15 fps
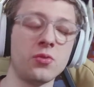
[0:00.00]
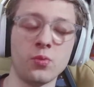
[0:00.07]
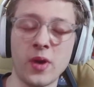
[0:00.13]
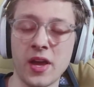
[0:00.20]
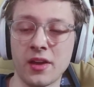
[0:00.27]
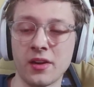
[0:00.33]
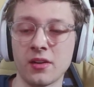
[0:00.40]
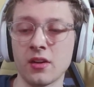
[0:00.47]

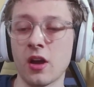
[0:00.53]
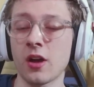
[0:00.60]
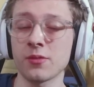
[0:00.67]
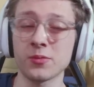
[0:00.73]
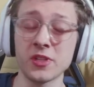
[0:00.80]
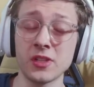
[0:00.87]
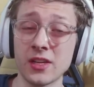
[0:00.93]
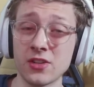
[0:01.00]
When
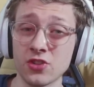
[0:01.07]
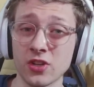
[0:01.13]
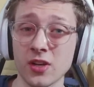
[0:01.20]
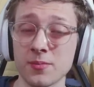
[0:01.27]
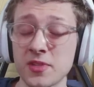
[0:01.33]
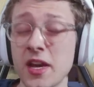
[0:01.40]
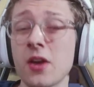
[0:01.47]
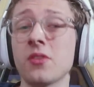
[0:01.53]
Unreal Engine
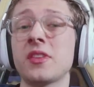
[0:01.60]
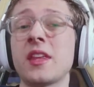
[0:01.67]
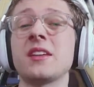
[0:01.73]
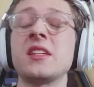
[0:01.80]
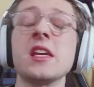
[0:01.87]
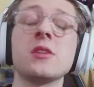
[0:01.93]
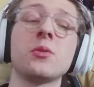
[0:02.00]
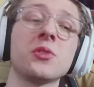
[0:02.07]
comes out,
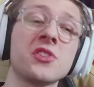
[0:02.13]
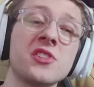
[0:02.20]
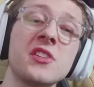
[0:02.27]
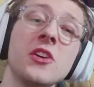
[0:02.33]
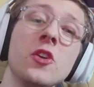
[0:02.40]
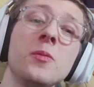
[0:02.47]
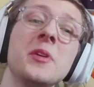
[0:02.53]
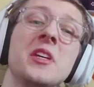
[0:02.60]
that tank will
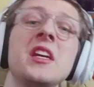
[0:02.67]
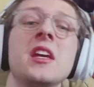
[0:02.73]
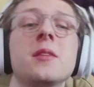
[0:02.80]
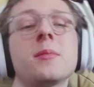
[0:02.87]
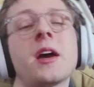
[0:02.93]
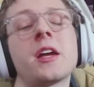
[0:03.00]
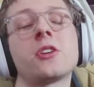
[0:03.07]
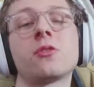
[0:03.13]
still be
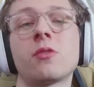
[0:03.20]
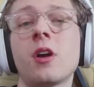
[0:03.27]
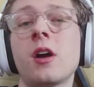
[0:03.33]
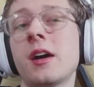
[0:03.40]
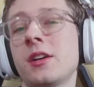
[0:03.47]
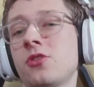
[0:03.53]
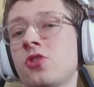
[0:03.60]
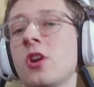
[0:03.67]
in my
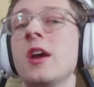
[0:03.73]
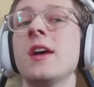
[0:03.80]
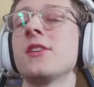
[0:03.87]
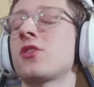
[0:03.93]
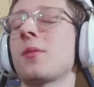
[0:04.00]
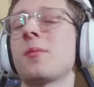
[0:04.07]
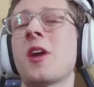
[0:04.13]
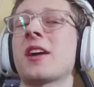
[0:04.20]
garage,
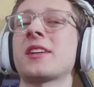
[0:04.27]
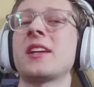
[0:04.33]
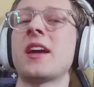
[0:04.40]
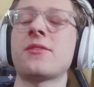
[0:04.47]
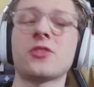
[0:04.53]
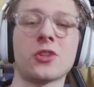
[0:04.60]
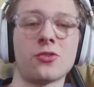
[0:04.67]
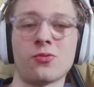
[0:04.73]
so I'm not going
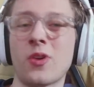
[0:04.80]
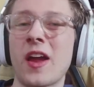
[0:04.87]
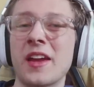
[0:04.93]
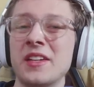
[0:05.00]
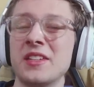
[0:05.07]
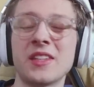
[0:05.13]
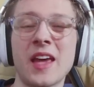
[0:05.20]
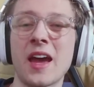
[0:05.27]
to have to
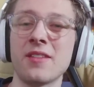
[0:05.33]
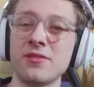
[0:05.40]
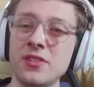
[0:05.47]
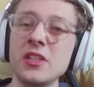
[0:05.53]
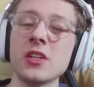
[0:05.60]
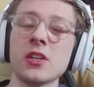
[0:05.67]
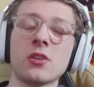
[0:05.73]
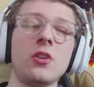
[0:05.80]
grind that
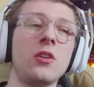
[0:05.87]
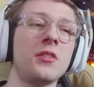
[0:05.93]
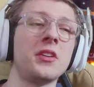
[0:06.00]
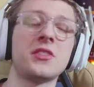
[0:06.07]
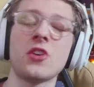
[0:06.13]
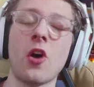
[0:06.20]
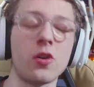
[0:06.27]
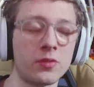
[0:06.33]
vehicle.
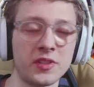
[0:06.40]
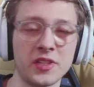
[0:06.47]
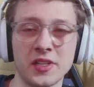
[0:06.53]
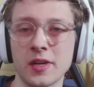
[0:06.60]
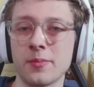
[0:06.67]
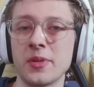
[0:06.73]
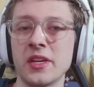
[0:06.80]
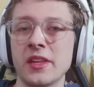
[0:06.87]
It's already
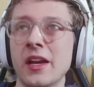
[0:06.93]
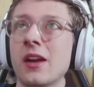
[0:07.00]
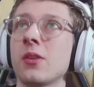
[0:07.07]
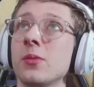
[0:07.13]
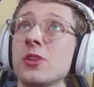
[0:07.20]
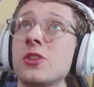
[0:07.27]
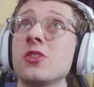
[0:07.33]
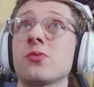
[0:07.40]
going to be
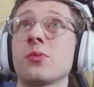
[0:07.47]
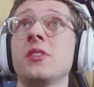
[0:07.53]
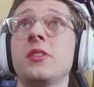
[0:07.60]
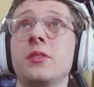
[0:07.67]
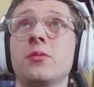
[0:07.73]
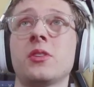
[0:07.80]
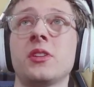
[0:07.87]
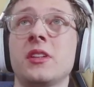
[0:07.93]
there, which is
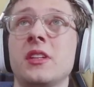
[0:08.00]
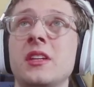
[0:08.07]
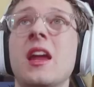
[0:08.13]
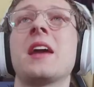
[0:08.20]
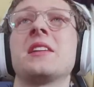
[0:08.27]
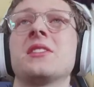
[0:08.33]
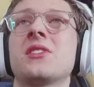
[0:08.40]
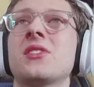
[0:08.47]
really, really
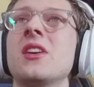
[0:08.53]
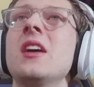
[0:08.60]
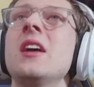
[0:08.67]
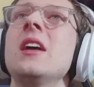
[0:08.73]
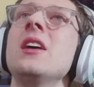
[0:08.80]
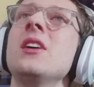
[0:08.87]
nice.